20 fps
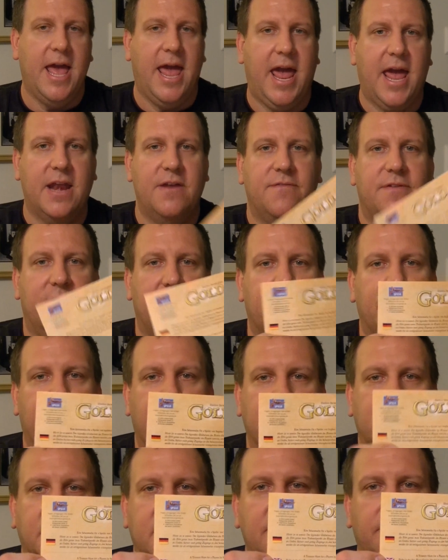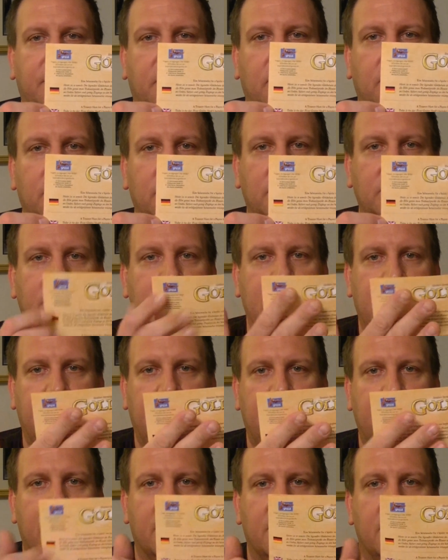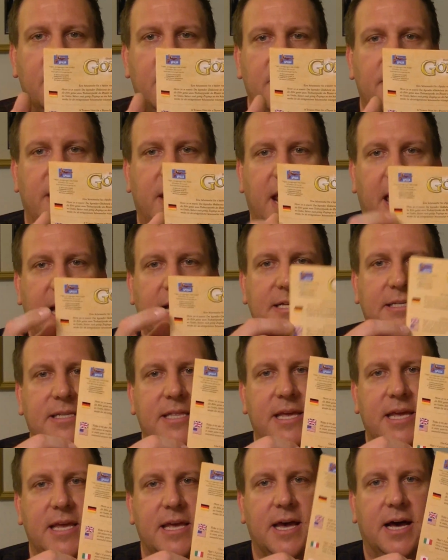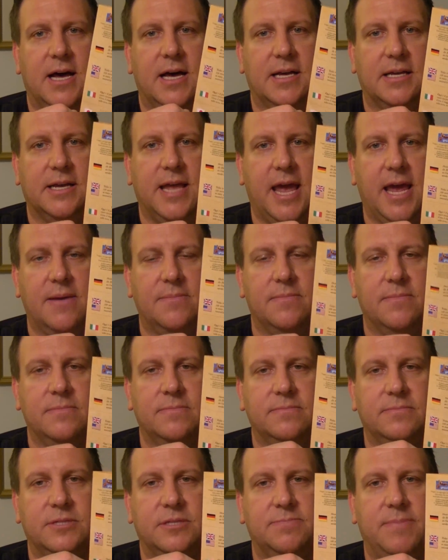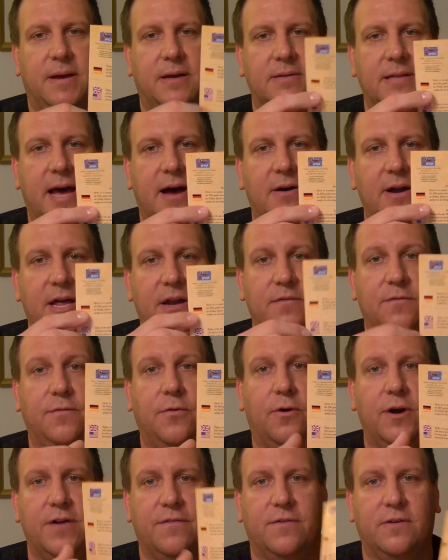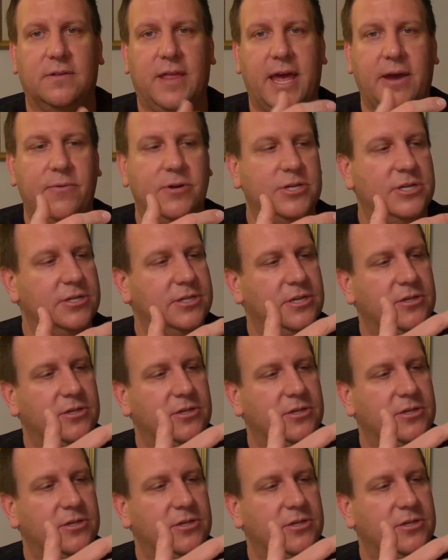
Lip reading: And a very, very simple rule sheet here that has the game spelled out in 4 different languages.